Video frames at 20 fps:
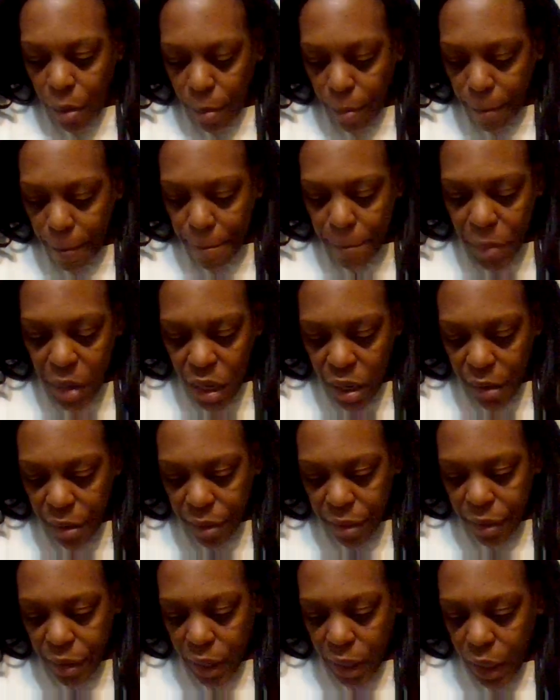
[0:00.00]

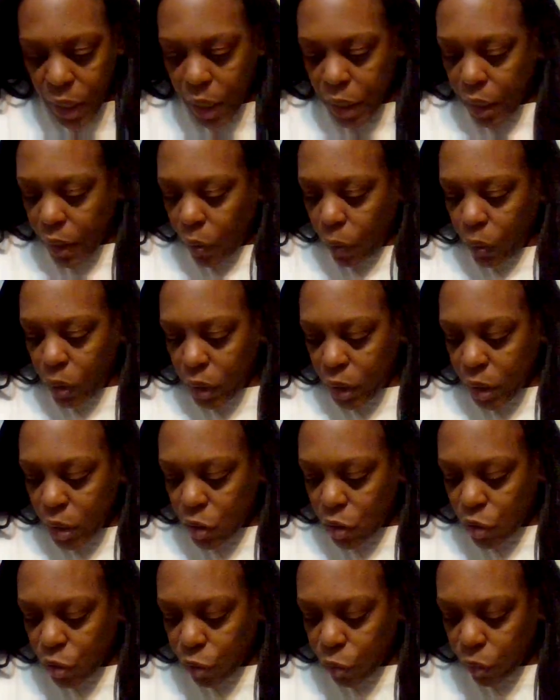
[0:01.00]
month and I wanted to
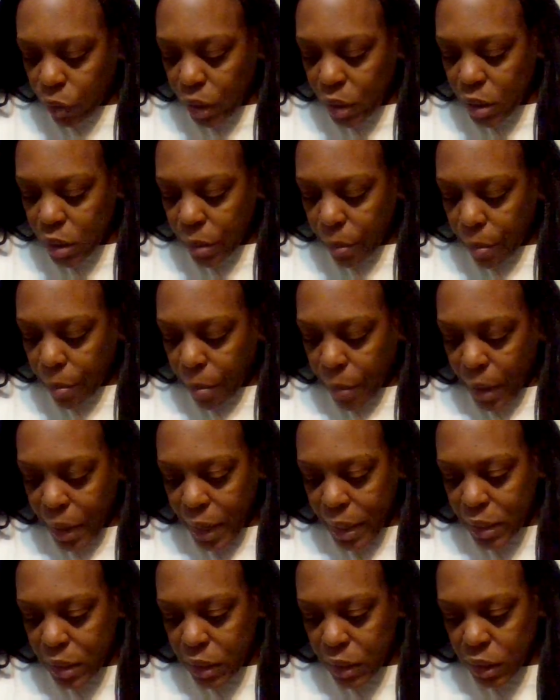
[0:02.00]
treat
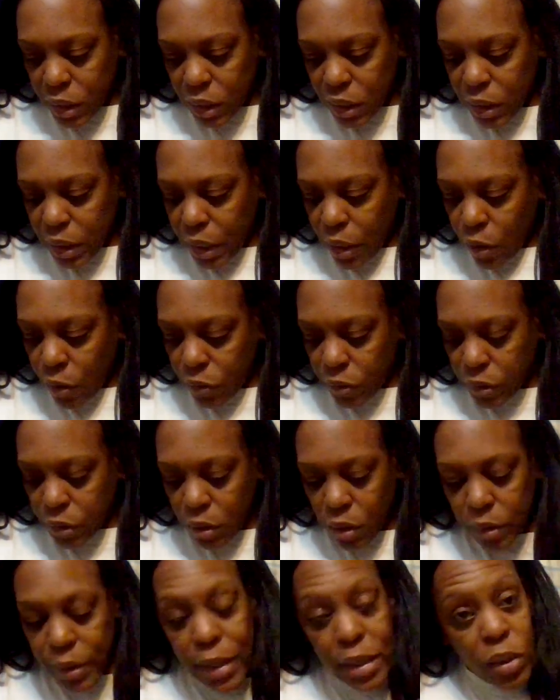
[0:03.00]
myself
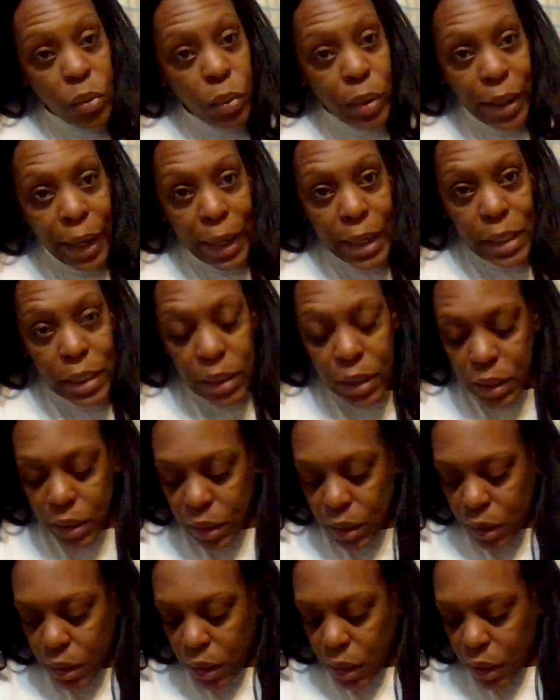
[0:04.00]
so that's what I
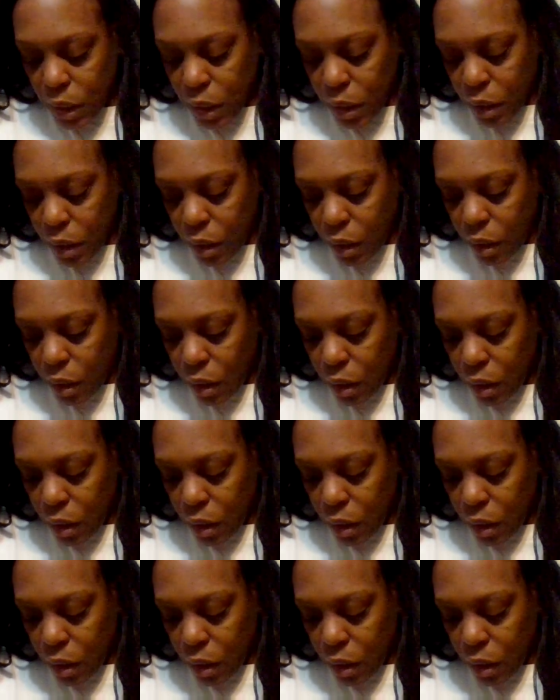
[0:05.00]
did